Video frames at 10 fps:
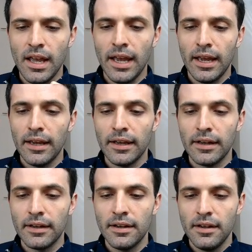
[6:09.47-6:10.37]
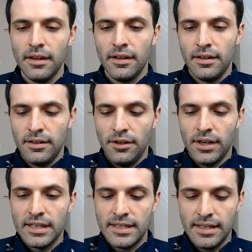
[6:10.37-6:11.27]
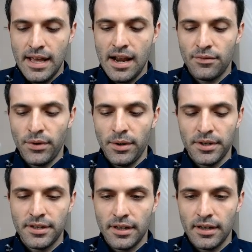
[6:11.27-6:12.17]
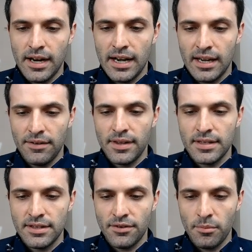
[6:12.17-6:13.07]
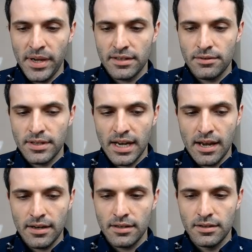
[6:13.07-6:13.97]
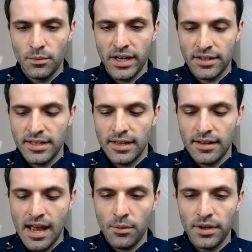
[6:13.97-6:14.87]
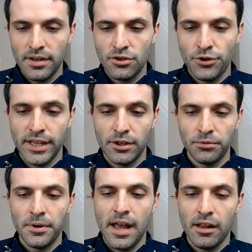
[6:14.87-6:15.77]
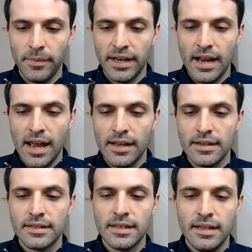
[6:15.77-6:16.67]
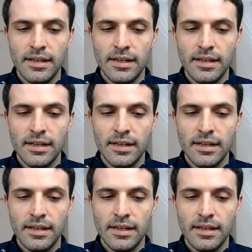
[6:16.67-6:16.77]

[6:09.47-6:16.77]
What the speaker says: And you can see that if we were to kind of give this 0 pixels again, we could see that that would treat the root element as